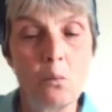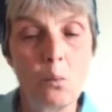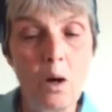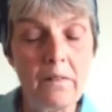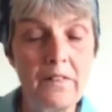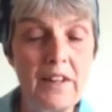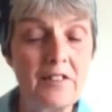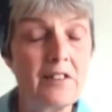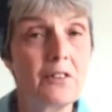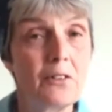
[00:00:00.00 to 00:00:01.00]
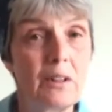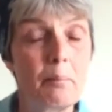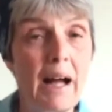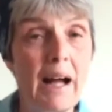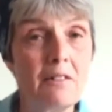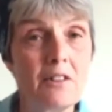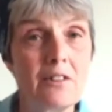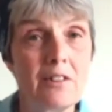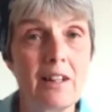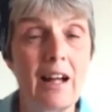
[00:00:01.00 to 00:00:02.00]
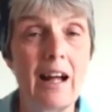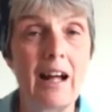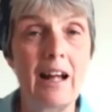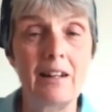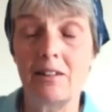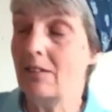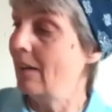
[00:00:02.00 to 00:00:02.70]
what this is all about, and